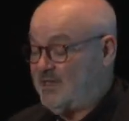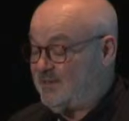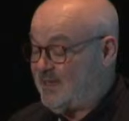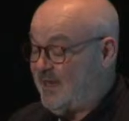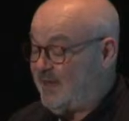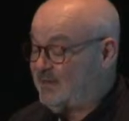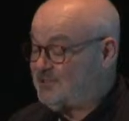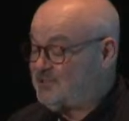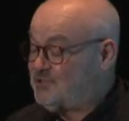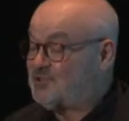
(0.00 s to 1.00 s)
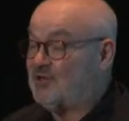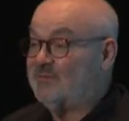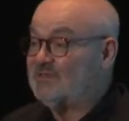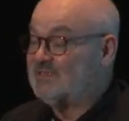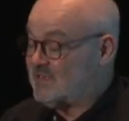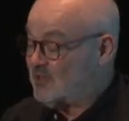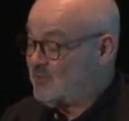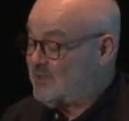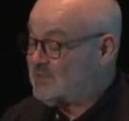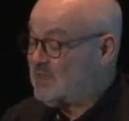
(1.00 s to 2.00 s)
hit the English and German
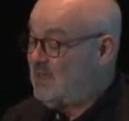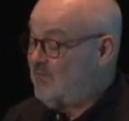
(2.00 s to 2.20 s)
settlements